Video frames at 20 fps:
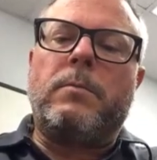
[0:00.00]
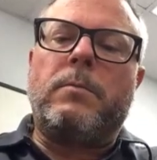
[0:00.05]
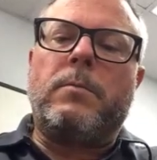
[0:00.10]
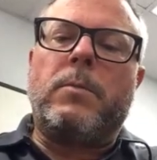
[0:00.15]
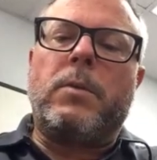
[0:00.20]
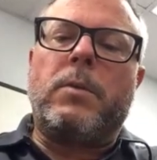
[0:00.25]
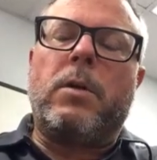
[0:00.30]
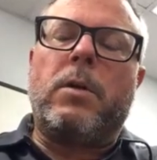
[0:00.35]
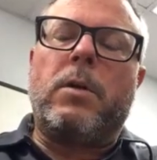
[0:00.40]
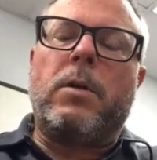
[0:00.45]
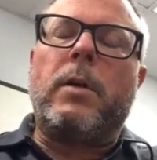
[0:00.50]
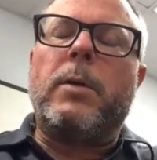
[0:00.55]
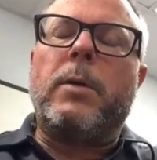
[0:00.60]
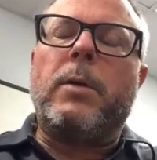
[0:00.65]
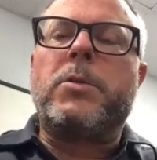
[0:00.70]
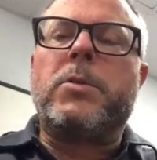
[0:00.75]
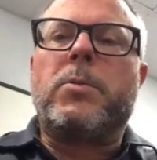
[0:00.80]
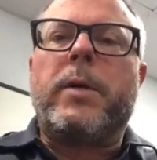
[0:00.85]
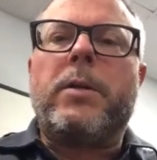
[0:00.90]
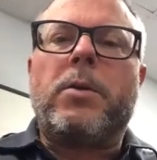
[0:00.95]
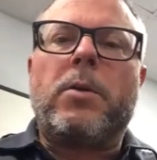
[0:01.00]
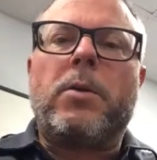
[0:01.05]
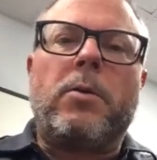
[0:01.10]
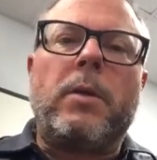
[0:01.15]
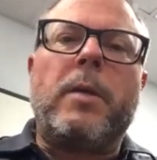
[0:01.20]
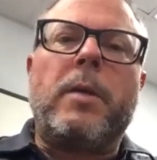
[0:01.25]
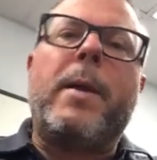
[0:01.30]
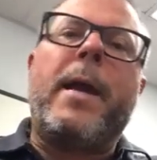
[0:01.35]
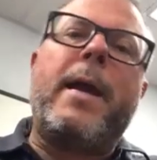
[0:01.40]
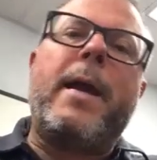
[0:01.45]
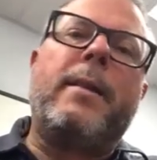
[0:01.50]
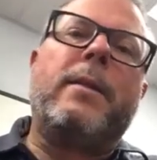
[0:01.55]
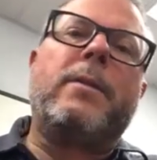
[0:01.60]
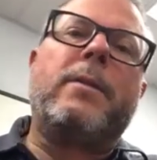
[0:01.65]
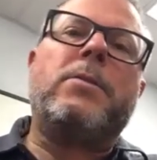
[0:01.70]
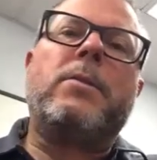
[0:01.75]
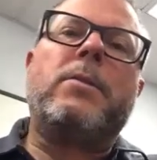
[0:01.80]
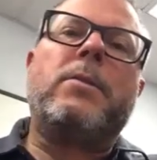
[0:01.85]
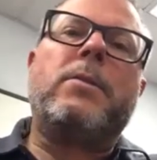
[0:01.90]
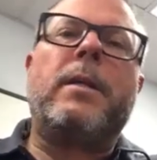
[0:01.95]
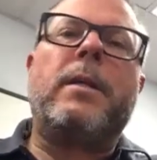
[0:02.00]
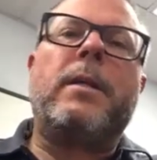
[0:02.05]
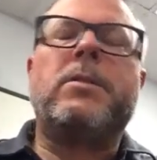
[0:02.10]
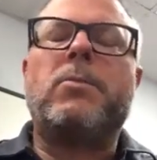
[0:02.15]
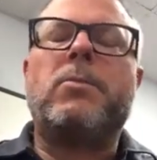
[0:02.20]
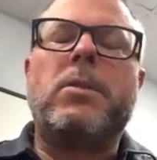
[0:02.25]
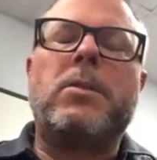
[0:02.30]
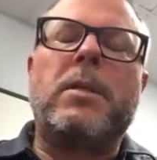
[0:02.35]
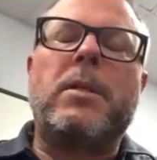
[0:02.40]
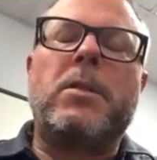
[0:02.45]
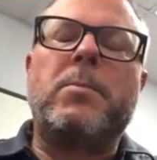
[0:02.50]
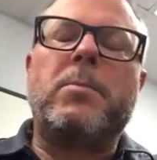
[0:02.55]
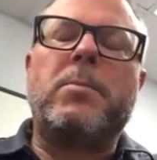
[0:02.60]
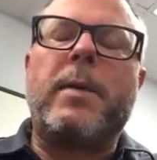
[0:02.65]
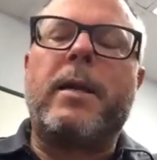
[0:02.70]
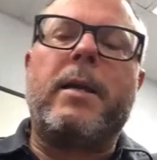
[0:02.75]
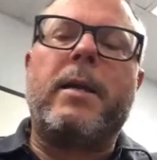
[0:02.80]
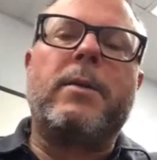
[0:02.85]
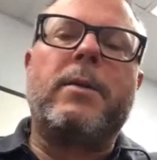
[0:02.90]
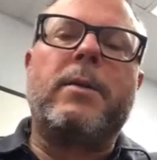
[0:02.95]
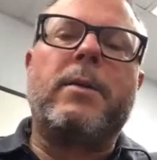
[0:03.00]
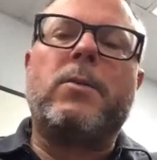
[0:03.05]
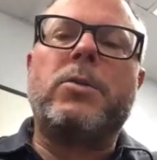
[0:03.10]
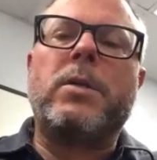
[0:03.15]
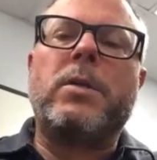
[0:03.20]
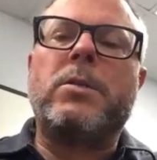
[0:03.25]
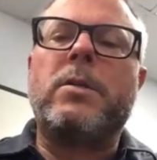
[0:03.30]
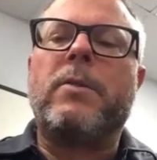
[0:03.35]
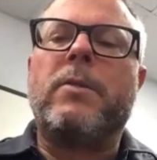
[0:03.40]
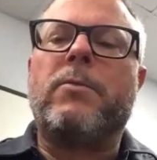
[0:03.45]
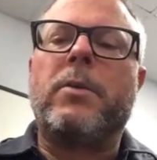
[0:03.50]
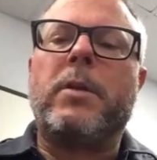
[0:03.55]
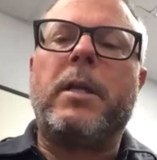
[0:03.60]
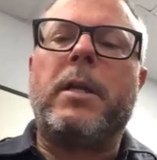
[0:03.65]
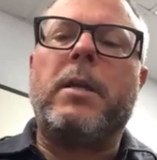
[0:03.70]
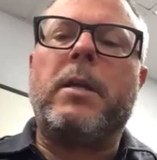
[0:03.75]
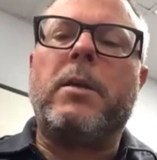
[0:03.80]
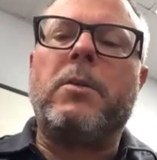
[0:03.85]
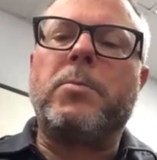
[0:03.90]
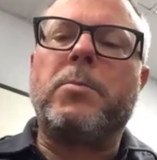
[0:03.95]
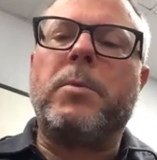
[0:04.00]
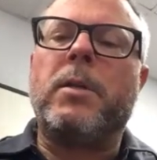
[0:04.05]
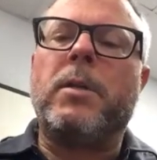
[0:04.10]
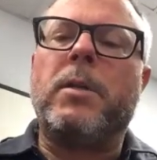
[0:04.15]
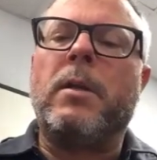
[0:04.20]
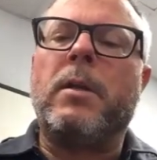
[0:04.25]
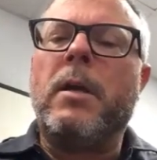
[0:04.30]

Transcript: the early ones were internally balanced, unless it was a 6-pack. Of course, that's different details, but